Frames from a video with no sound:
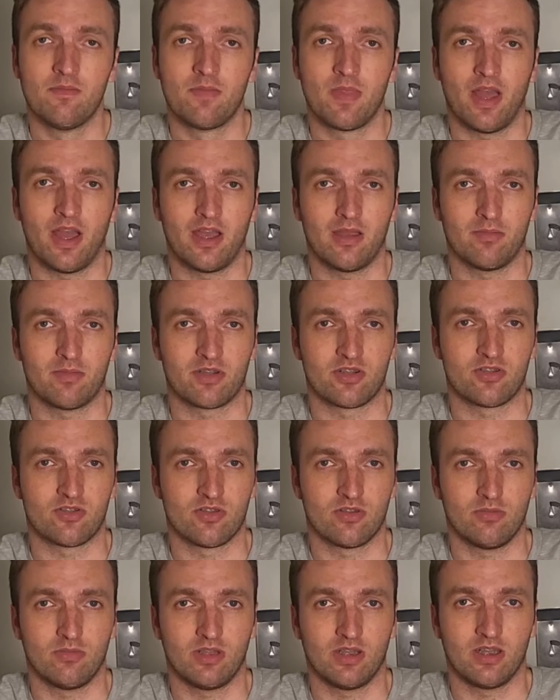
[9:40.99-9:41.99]
I am
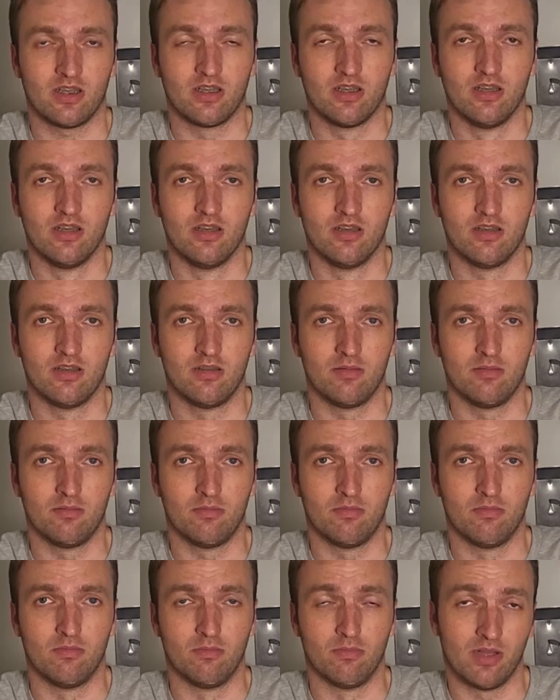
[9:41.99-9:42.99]
extremely
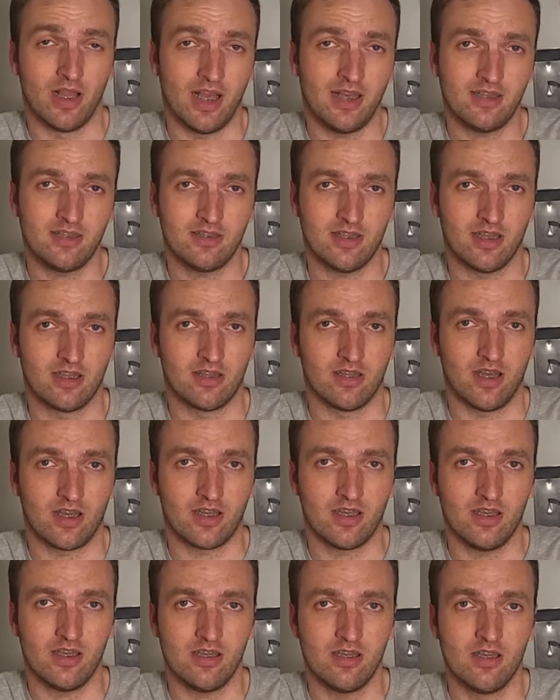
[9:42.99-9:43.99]
blessed and
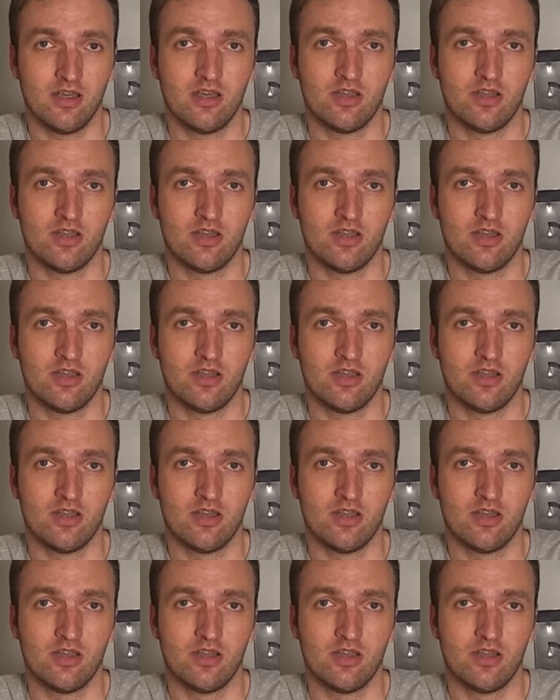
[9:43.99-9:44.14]
lucky